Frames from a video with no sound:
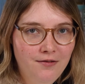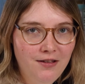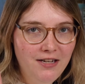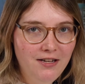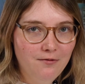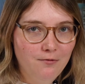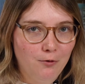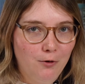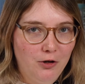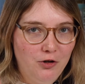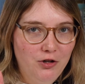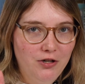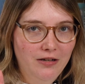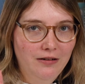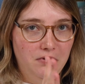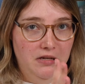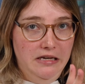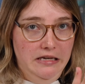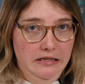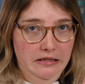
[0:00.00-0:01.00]
Thank you for watching.
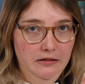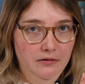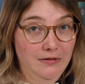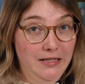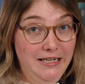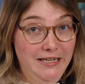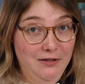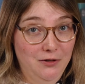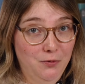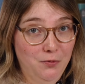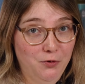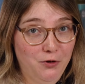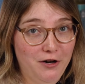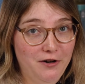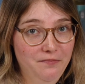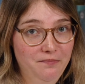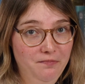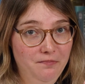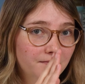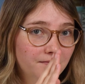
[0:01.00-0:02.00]
Please like and
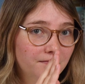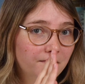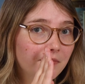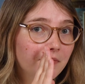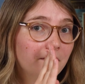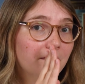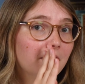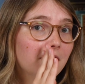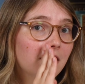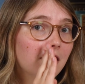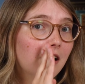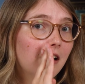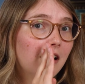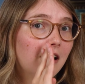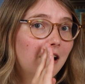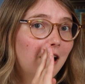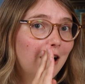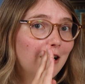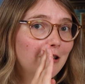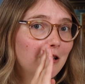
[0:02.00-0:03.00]
subscribe.
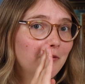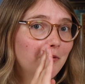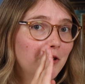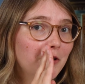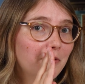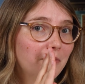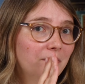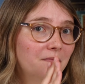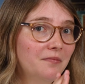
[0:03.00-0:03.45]
I love you.